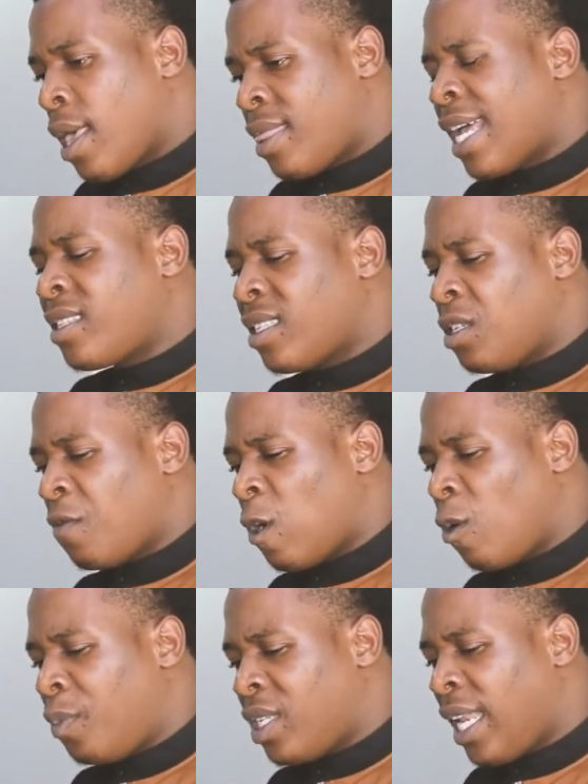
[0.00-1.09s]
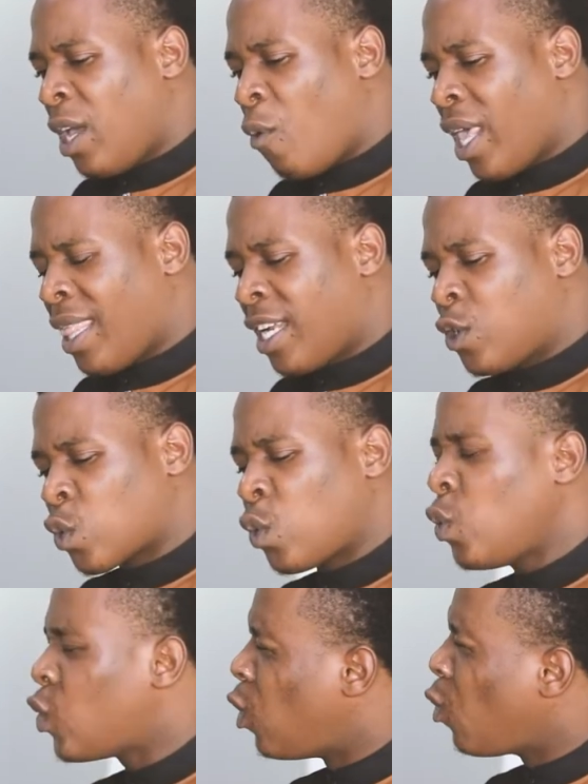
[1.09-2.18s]
that is developed in a way that
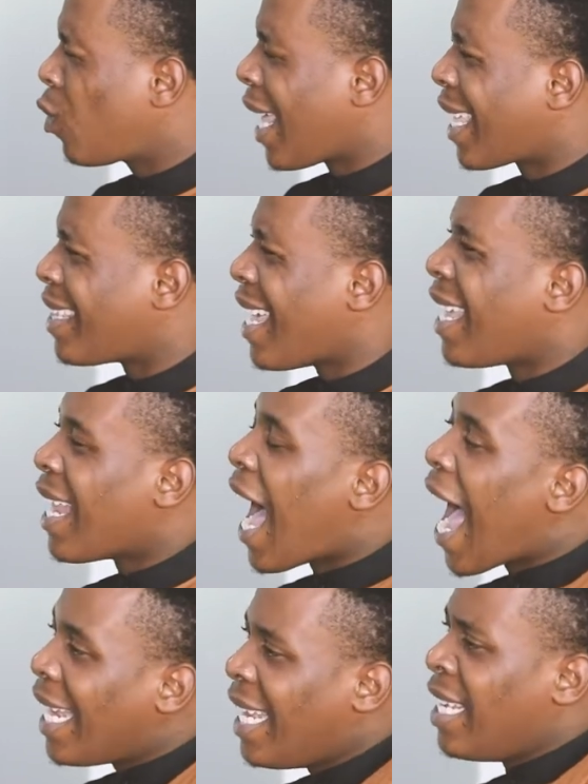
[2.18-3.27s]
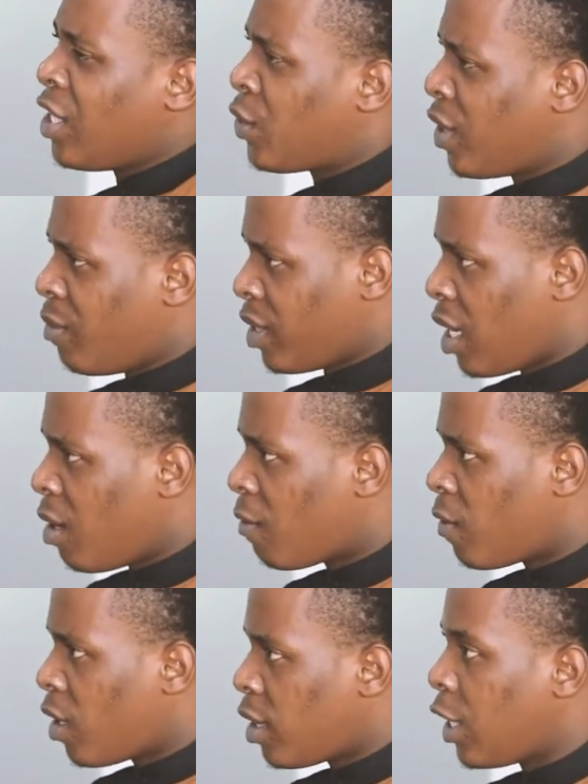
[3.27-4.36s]
schools look like they're an island to themselves.